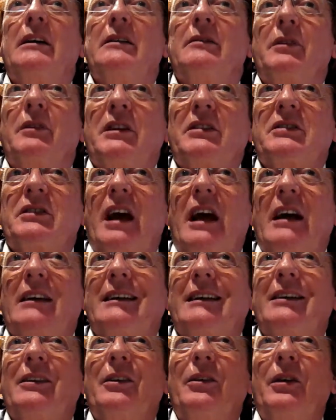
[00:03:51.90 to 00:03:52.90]
We
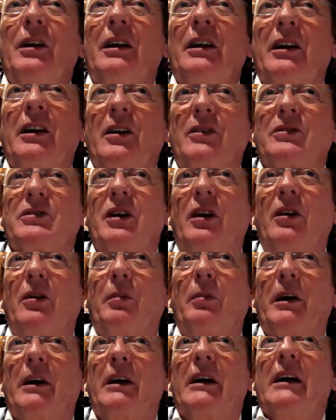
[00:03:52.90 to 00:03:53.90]
start in early
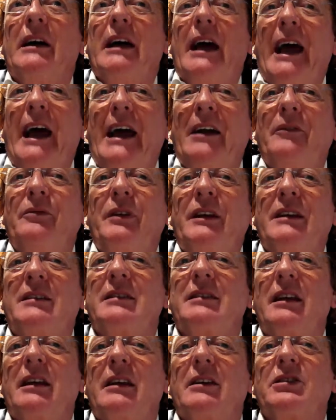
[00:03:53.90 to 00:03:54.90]
October, and we
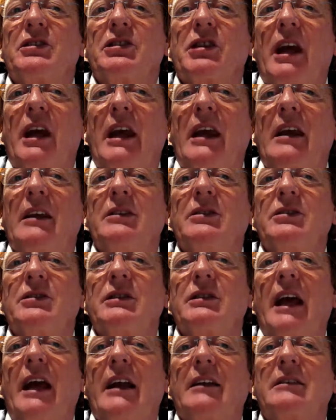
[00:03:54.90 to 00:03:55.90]
see a change
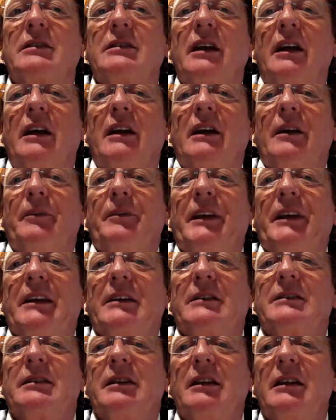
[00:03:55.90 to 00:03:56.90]
that the
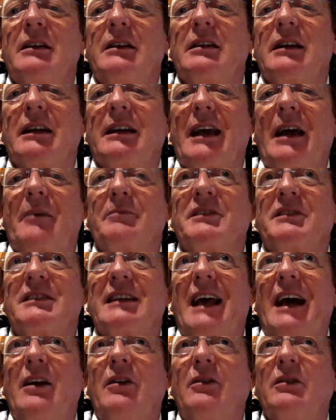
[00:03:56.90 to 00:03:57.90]
acidity comes
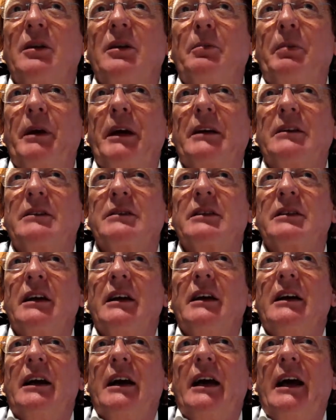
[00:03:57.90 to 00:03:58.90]
down a bit,
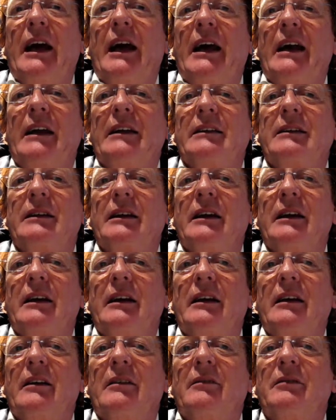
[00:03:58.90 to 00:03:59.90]
and
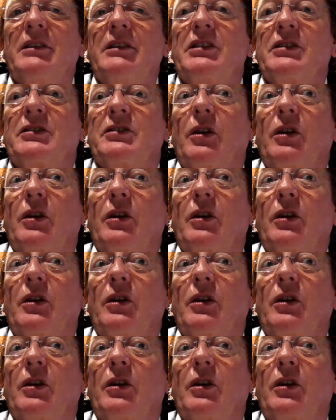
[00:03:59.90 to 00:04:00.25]
which is